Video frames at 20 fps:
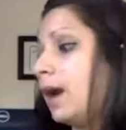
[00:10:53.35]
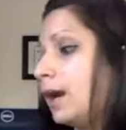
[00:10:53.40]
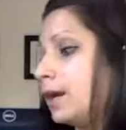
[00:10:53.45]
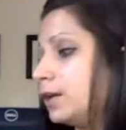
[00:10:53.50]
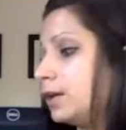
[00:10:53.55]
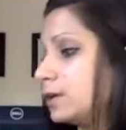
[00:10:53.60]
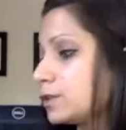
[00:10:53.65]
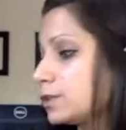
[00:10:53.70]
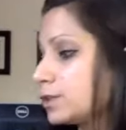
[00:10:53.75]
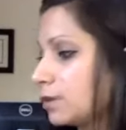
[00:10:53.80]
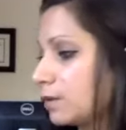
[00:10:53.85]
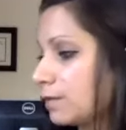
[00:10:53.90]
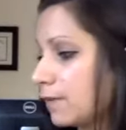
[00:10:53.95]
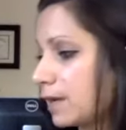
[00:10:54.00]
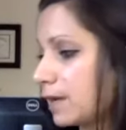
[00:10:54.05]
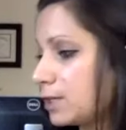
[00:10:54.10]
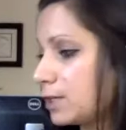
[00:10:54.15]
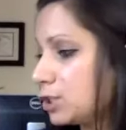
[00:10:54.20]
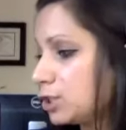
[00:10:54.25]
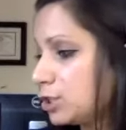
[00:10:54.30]
Your
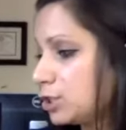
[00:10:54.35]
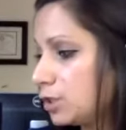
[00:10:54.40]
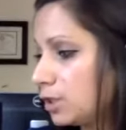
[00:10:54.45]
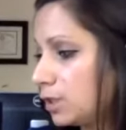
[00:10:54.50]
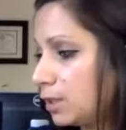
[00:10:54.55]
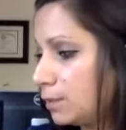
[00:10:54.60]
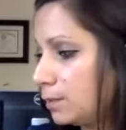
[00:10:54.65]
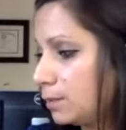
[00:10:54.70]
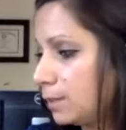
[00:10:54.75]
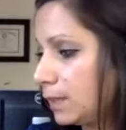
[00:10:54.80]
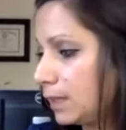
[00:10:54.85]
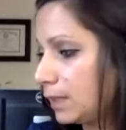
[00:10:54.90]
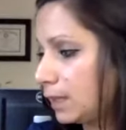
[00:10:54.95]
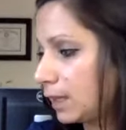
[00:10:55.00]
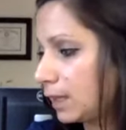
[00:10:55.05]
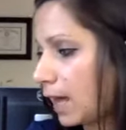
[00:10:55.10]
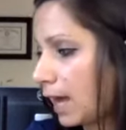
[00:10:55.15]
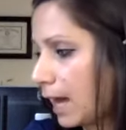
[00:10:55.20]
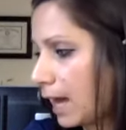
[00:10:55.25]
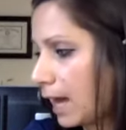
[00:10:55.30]
survey should be
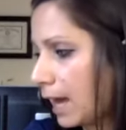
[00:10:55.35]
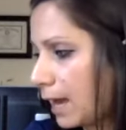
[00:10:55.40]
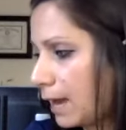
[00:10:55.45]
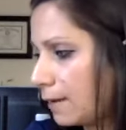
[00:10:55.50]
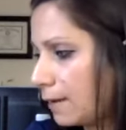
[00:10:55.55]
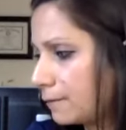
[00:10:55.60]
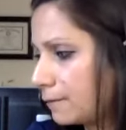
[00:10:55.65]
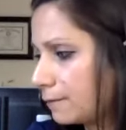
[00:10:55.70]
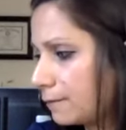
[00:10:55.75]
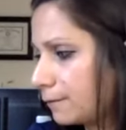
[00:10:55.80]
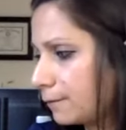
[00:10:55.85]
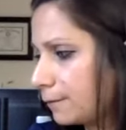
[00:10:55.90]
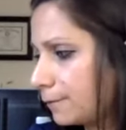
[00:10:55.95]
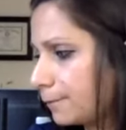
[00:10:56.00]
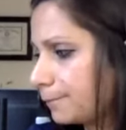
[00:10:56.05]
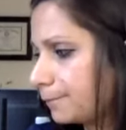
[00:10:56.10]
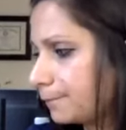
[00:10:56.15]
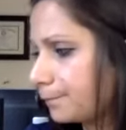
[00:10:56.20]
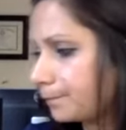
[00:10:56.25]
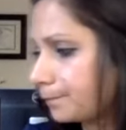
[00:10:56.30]
live
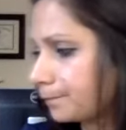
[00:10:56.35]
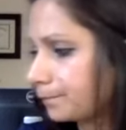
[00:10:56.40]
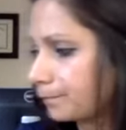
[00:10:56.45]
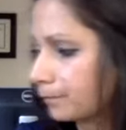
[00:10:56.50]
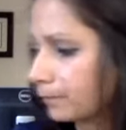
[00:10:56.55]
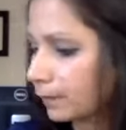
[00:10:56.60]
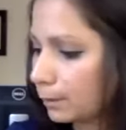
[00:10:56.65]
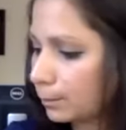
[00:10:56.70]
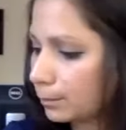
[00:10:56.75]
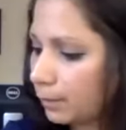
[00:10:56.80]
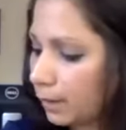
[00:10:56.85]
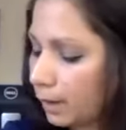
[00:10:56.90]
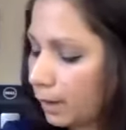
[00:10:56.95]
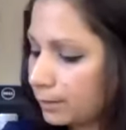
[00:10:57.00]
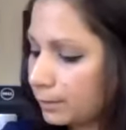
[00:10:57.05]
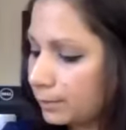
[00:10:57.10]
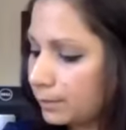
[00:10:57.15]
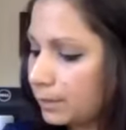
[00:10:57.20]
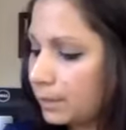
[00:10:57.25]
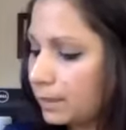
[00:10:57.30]

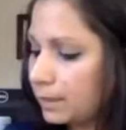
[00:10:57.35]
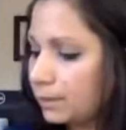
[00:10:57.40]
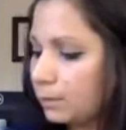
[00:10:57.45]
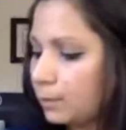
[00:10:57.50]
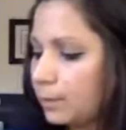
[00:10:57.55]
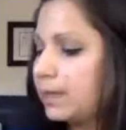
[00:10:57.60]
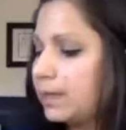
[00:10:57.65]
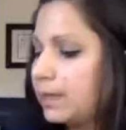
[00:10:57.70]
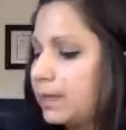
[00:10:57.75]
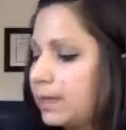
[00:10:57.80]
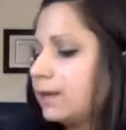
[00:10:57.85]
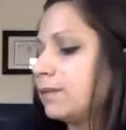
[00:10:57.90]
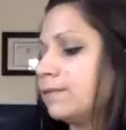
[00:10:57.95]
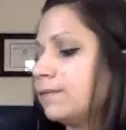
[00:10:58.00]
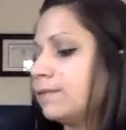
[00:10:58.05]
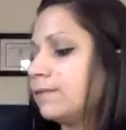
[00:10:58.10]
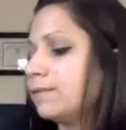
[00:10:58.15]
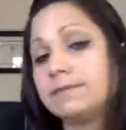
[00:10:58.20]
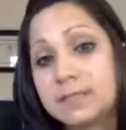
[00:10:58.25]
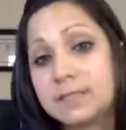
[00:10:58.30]
probably the week of the
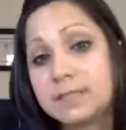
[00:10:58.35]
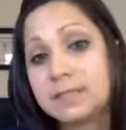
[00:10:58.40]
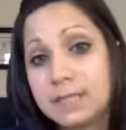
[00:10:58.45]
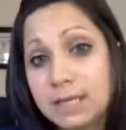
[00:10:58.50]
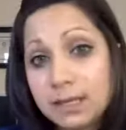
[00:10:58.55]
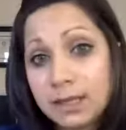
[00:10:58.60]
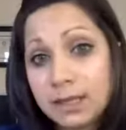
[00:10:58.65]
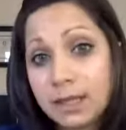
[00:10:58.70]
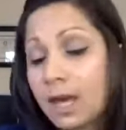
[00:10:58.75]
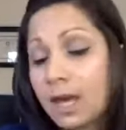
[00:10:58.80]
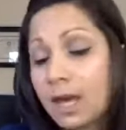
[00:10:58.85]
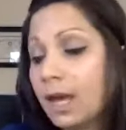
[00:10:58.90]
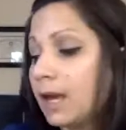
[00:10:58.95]
15th.